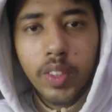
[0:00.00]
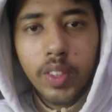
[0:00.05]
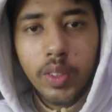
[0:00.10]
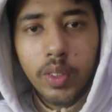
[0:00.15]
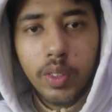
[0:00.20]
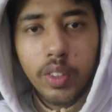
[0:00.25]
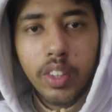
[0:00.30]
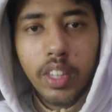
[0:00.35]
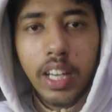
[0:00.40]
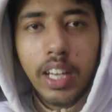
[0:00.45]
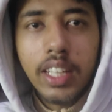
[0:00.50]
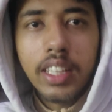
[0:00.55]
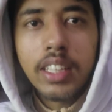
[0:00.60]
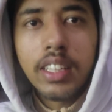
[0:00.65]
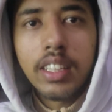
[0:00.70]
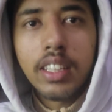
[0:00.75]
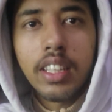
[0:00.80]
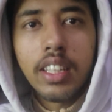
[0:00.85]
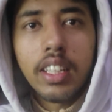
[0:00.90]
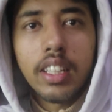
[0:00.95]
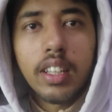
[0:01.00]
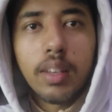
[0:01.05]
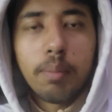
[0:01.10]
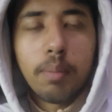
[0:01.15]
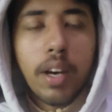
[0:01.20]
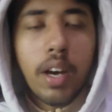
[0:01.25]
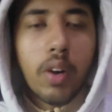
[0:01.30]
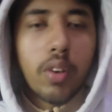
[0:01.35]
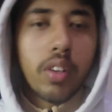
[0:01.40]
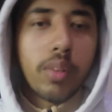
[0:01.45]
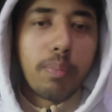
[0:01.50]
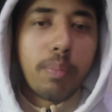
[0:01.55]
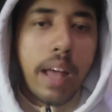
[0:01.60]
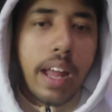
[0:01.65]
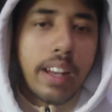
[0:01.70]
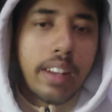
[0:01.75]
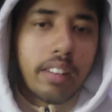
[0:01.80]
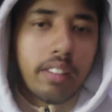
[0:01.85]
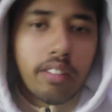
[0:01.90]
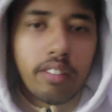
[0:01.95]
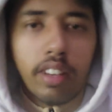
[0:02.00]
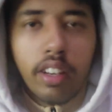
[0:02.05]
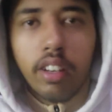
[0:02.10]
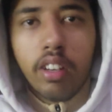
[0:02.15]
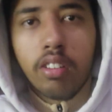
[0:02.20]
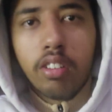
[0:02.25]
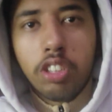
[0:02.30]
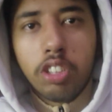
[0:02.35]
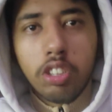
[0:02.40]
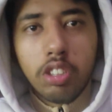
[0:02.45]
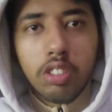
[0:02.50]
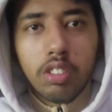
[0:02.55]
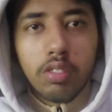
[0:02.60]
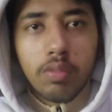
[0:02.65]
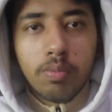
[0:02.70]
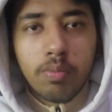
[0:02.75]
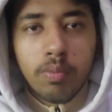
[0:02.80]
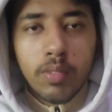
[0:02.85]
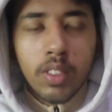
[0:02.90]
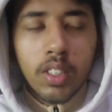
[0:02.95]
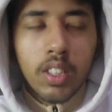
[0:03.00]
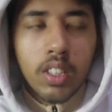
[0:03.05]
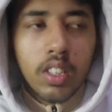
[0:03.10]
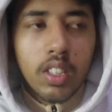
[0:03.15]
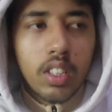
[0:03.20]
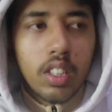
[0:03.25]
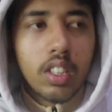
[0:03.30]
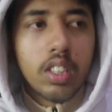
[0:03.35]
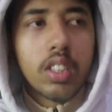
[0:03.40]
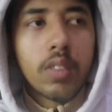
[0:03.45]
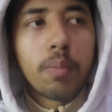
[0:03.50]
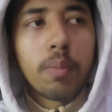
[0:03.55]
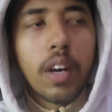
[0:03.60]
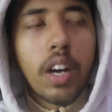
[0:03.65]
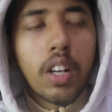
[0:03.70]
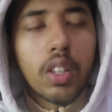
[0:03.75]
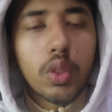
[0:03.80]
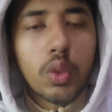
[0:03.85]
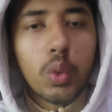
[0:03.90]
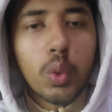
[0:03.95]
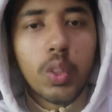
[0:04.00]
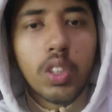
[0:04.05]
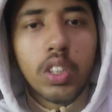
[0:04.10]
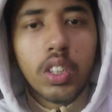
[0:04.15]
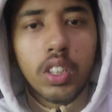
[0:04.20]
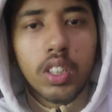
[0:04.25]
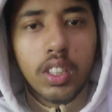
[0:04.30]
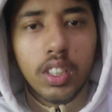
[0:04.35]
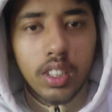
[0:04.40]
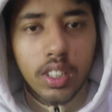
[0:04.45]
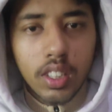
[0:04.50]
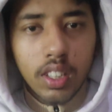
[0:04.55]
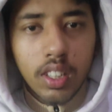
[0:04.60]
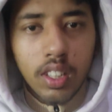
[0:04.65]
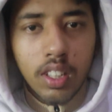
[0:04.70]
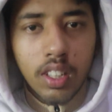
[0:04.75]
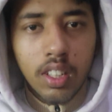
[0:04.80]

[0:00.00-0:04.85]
So that's the thing about the pattern recognition. It's about questioning.